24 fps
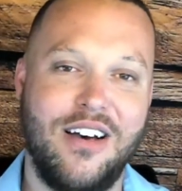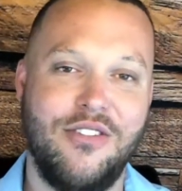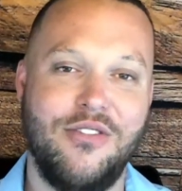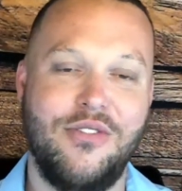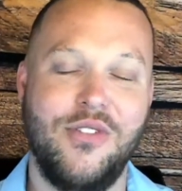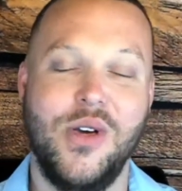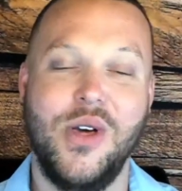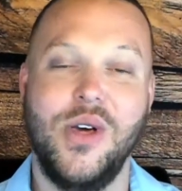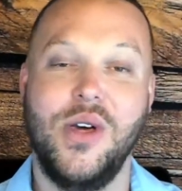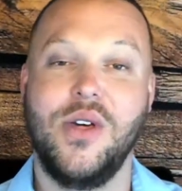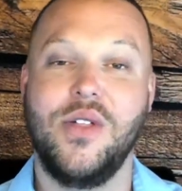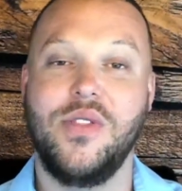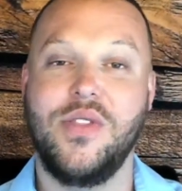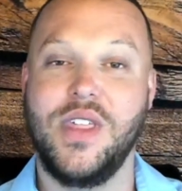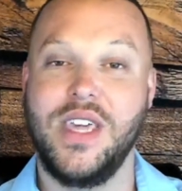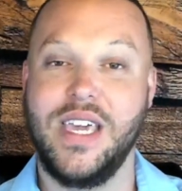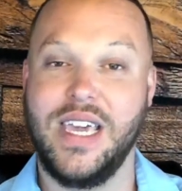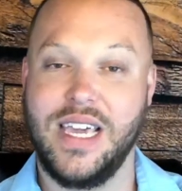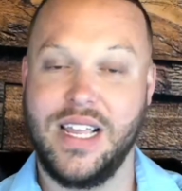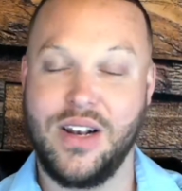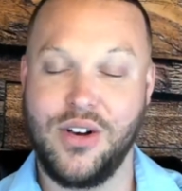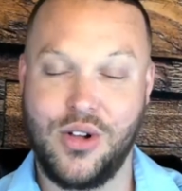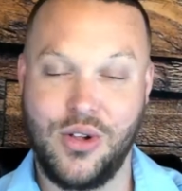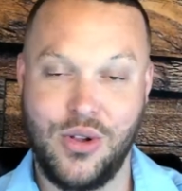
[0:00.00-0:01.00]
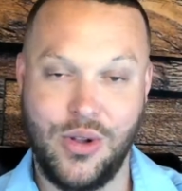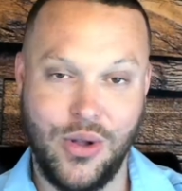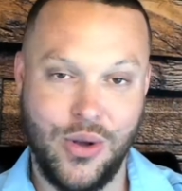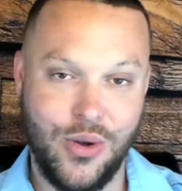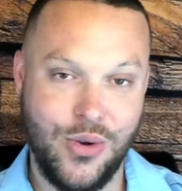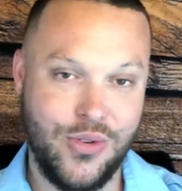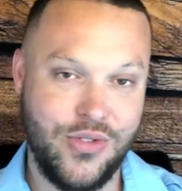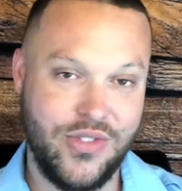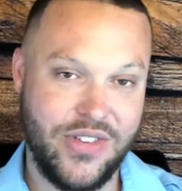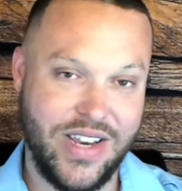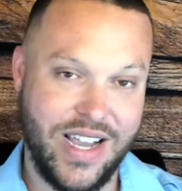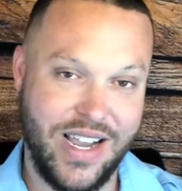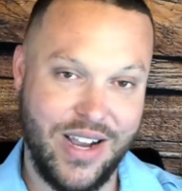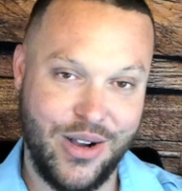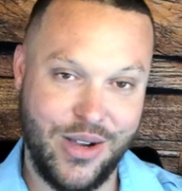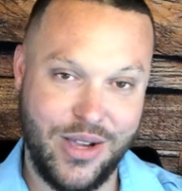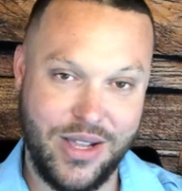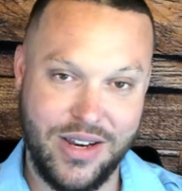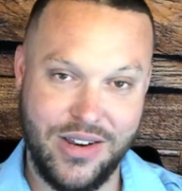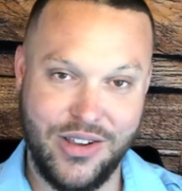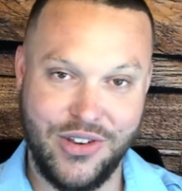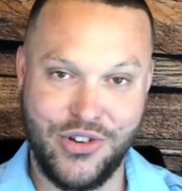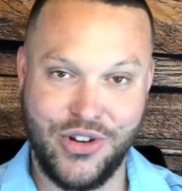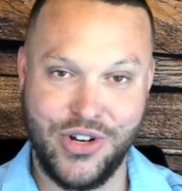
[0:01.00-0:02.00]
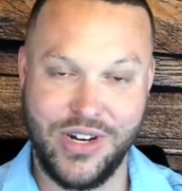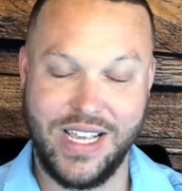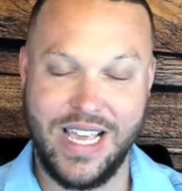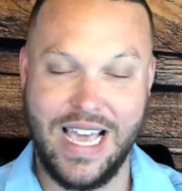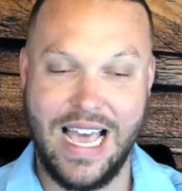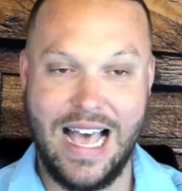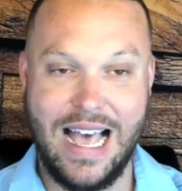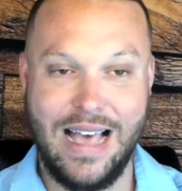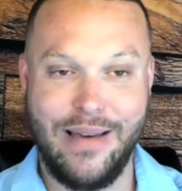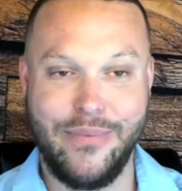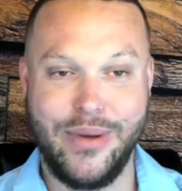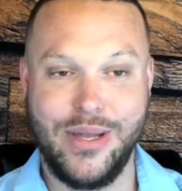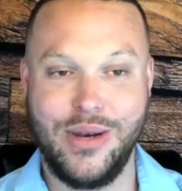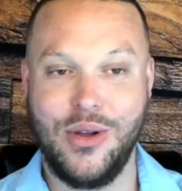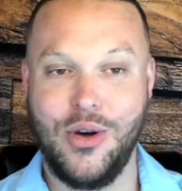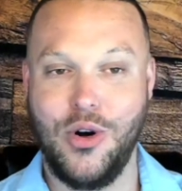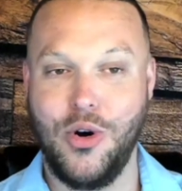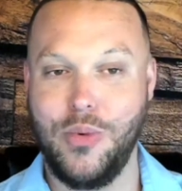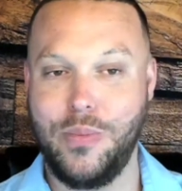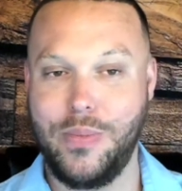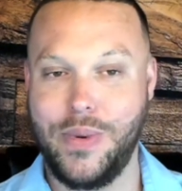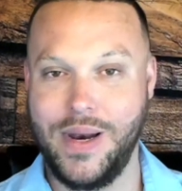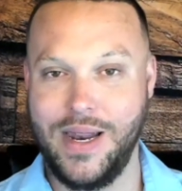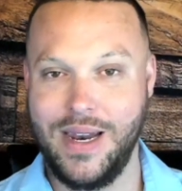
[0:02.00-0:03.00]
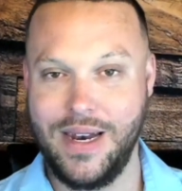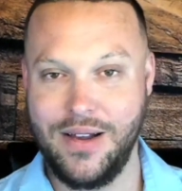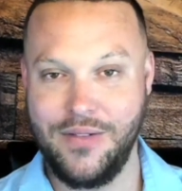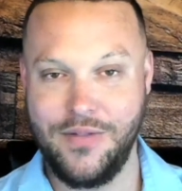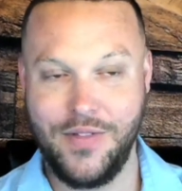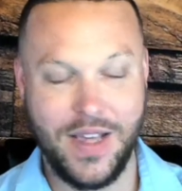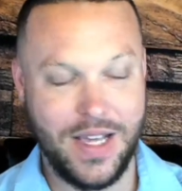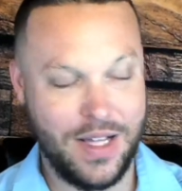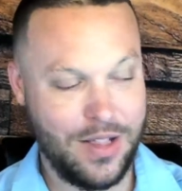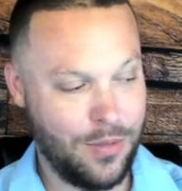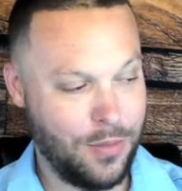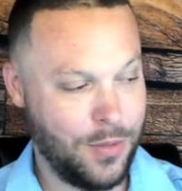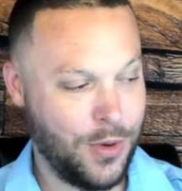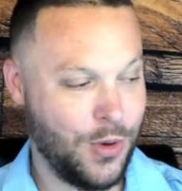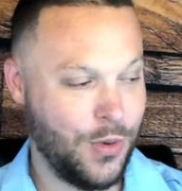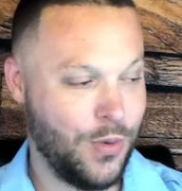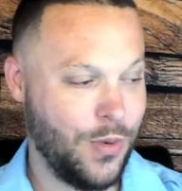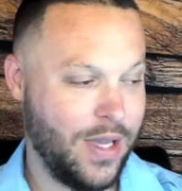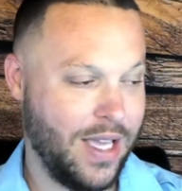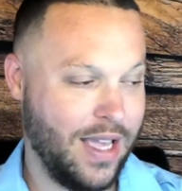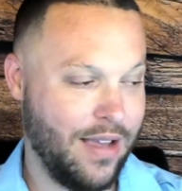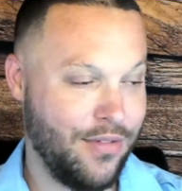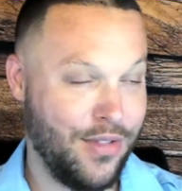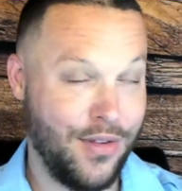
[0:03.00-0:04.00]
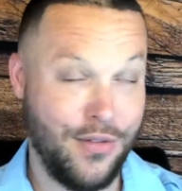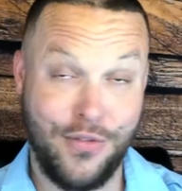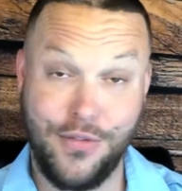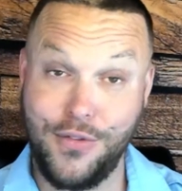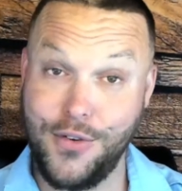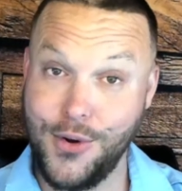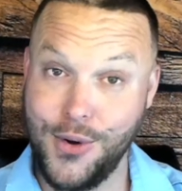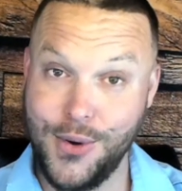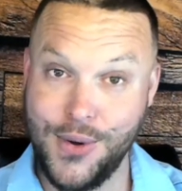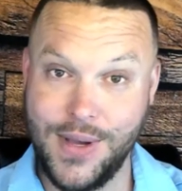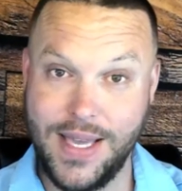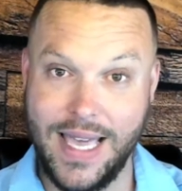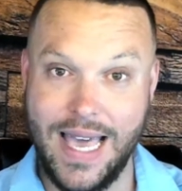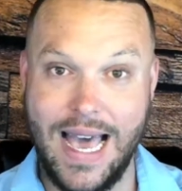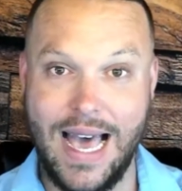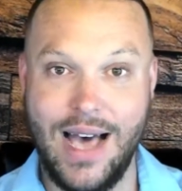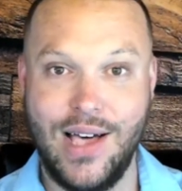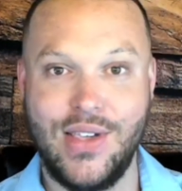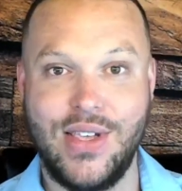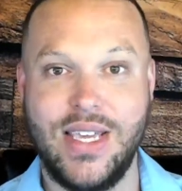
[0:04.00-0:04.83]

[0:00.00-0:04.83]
the enclosed air conditioned cabin open and available. We have the full galley.